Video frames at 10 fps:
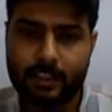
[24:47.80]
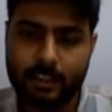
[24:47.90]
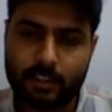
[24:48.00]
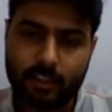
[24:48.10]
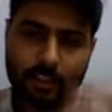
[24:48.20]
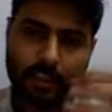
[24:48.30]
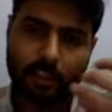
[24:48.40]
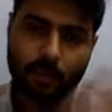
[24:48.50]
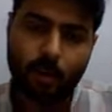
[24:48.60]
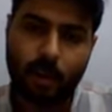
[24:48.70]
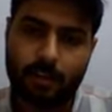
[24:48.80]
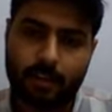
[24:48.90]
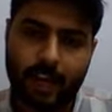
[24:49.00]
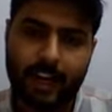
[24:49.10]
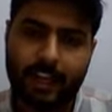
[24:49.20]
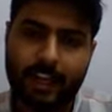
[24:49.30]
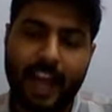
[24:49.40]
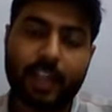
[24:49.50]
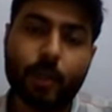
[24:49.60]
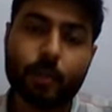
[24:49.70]
this dissolve and
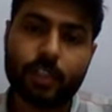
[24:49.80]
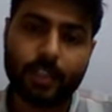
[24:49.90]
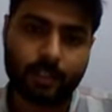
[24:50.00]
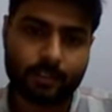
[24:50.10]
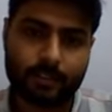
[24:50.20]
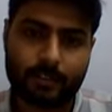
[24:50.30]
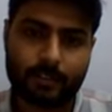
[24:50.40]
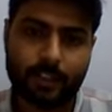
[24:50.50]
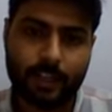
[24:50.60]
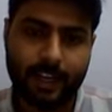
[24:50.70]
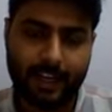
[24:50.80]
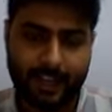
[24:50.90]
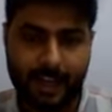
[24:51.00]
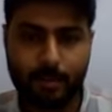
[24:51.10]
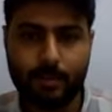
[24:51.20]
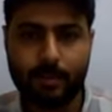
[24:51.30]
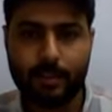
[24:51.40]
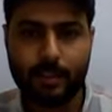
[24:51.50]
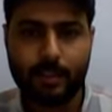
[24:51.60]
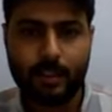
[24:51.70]
dilution in depth
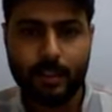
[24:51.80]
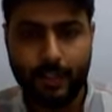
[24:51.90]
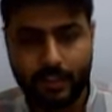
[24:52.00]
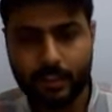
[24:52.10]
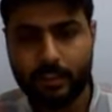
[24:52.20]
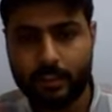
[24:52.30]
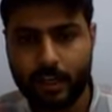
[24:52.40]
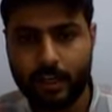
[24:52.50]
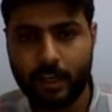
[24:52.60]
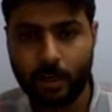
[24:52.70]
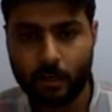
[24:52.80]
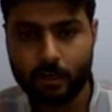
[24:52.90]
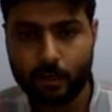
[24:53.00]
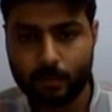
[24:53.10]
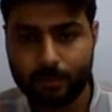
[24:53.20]
in this standard also.